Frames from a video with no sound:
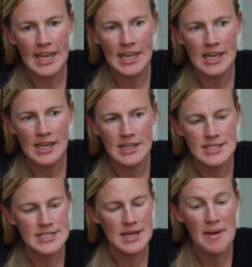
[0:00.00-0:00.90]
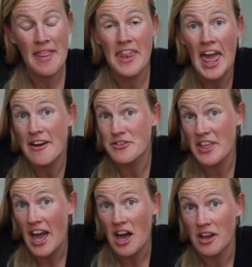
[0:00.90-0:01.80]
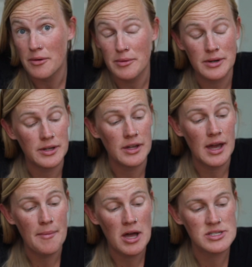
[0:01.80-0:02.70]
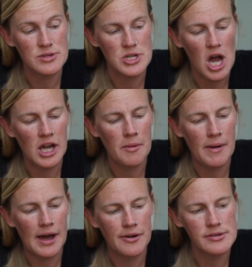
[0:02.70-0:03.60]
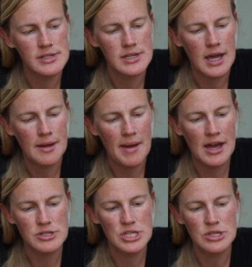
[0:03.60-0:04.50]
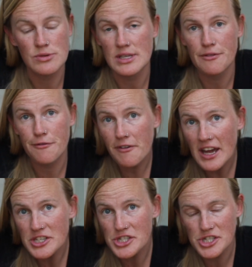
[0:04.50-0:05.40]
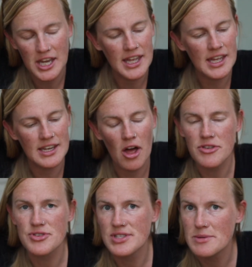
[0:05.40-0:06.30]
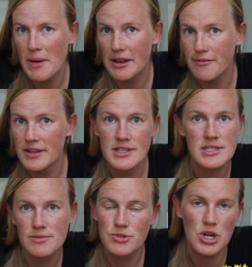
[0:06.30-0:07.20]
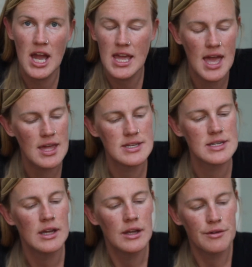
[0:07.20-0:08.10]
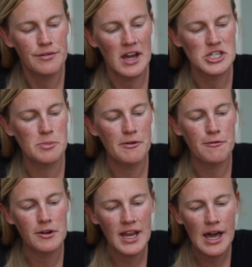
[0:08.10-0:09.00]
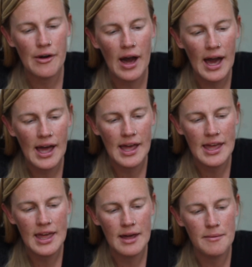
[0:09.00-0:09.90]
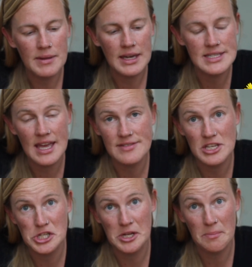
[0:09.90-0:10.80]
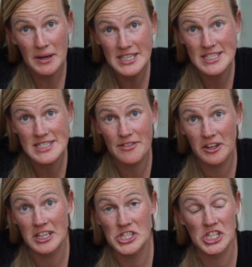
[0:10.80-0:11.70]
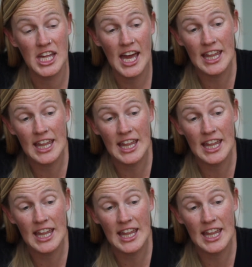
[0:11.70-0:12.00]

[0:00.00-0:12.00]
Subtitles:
then after that I will also talk about how to use it fresh, and also its benefits, dry and fresh. But for now, because I have such an abundance of calendula,